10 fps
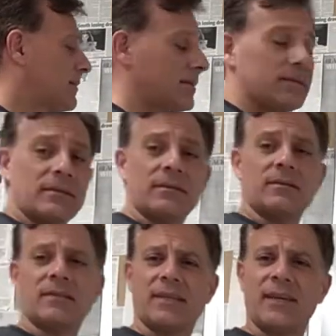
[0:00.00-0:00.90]
or
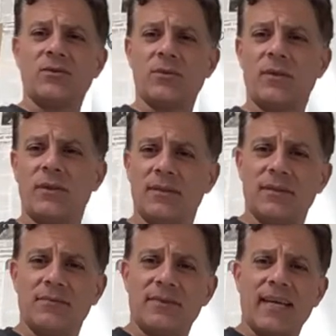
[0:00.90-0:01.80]
schedule
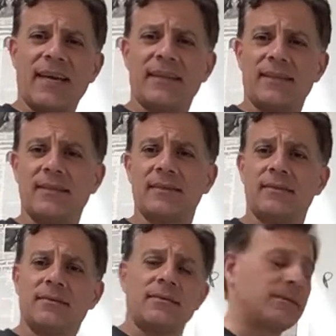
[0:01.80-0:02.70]
of data,
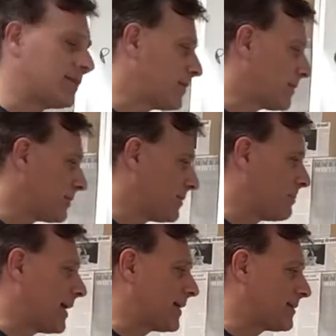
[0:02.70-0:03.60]
or
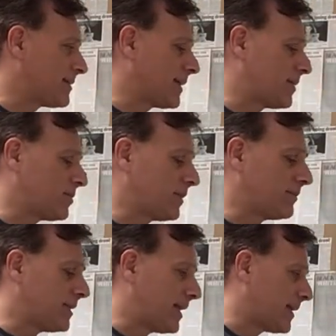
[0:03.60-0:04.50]
demand schedule
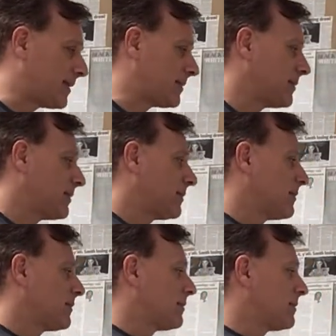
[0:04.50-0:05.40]
of data.
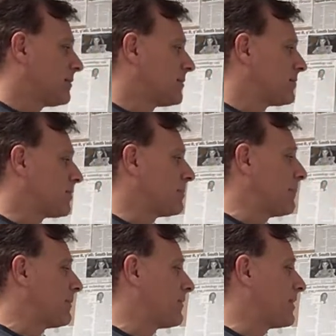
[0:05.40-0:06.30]
Just
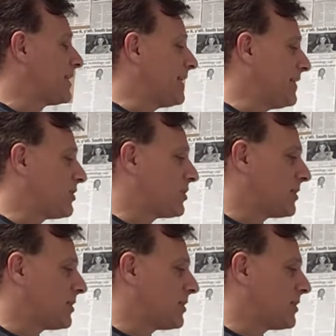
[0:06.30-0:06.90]
remember, for each